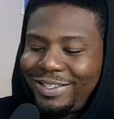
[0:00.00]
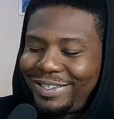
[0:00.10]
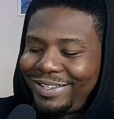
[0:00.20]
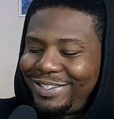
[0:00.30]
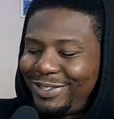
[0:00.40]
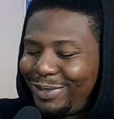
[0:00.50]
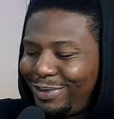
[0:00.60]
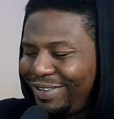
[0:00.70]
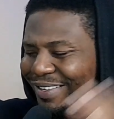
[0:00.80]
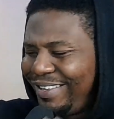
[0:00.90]
it's
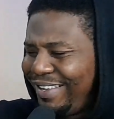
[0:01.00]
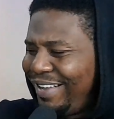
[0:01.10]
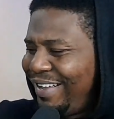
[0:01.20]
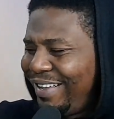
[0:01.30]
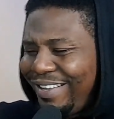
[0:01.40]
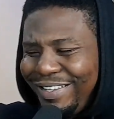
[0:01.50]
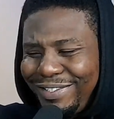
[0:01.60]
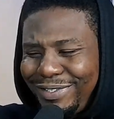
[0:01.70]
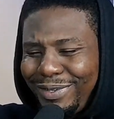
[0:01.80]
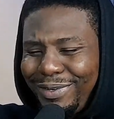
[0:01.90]

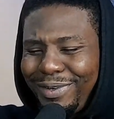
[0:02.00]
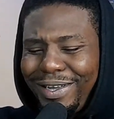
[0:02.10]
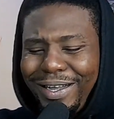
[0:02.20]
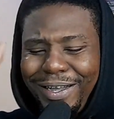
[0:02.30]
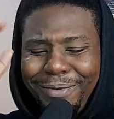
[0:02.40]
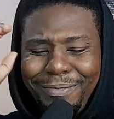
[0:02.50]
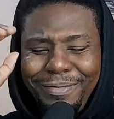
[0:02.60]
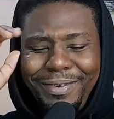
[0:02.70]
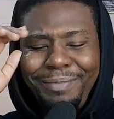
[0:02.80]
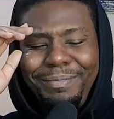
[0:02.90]
so,
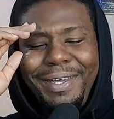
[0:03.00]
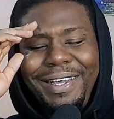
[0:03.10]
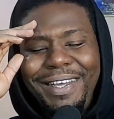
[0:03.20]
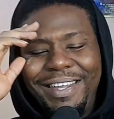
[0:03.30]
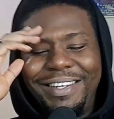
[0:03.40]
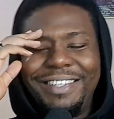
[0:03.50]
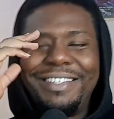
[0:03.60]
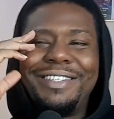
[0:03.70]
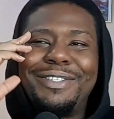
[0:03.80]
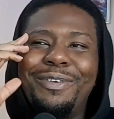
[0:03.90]
man,
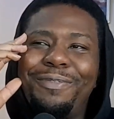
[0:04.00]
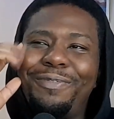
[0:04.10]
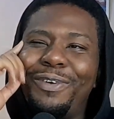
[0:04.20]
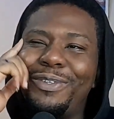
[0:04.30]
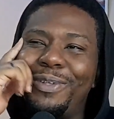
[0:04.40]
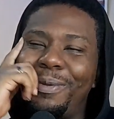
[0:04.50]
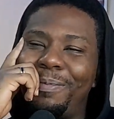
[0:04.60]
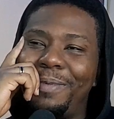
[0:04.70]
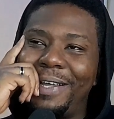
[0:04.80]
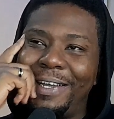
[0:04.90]
this is so fucked
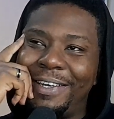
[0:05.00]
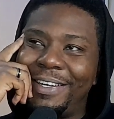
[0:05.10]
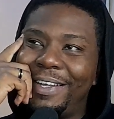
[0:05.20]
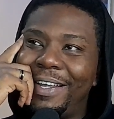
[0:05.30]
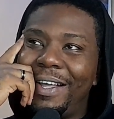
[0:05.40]
up, man.